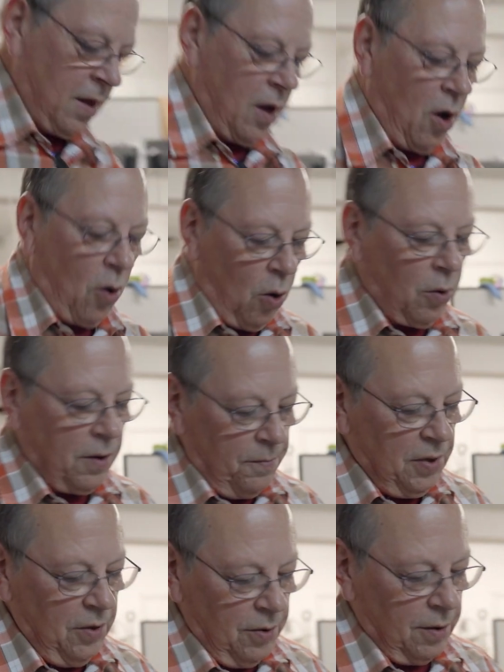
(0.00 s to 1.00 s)
a whole
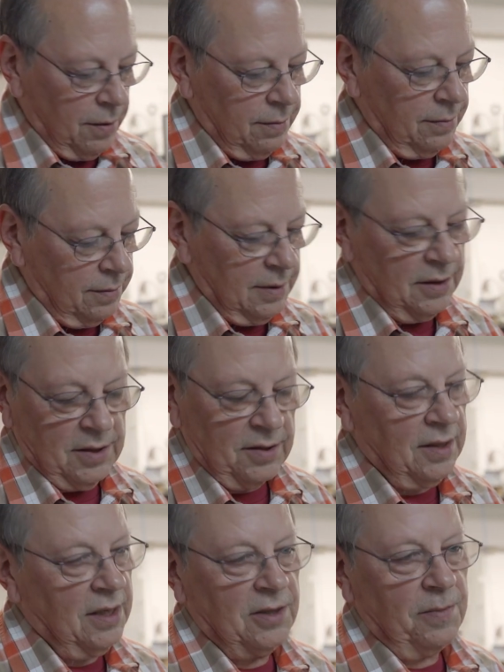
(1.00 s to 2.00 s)
computer that
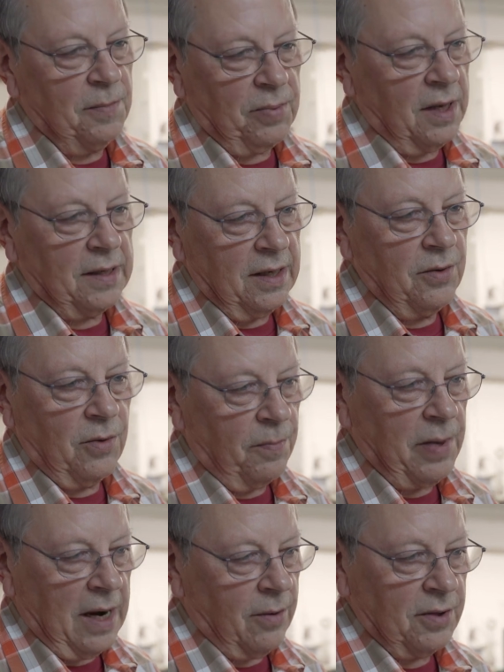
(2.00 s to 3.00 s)
just needs to be plugged into a
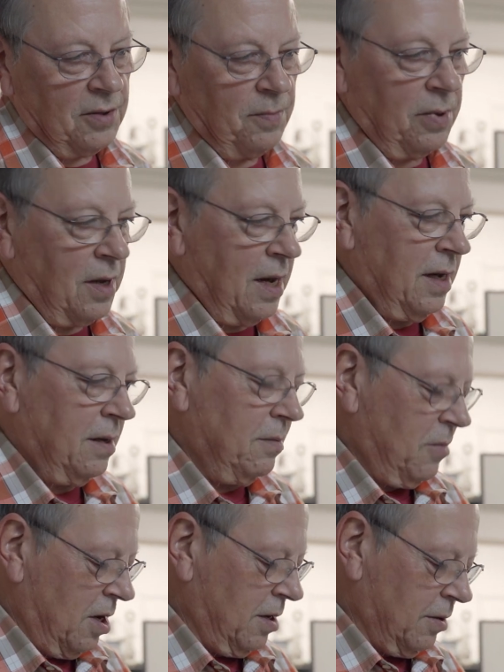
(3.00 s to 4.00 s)
power supply,
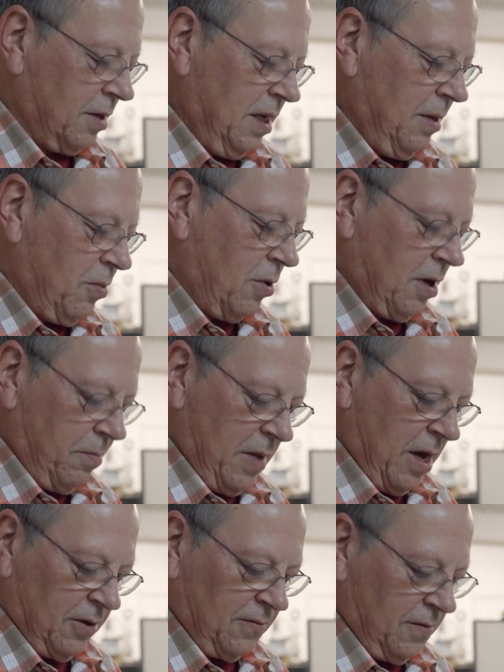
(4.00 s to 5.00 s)
monitor, keyboard and
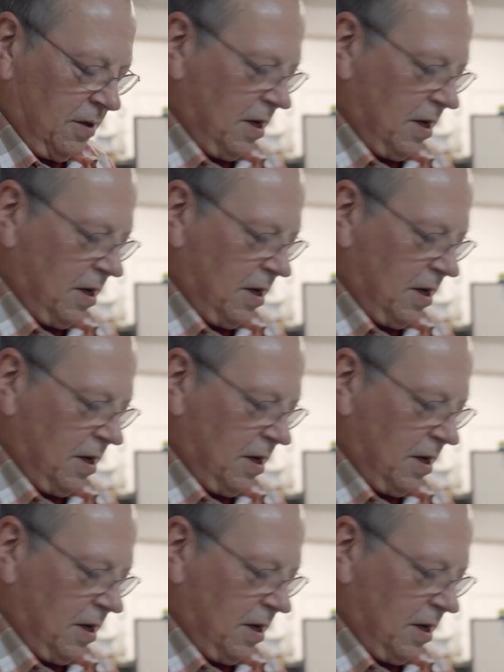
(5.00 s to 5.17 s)
mouse for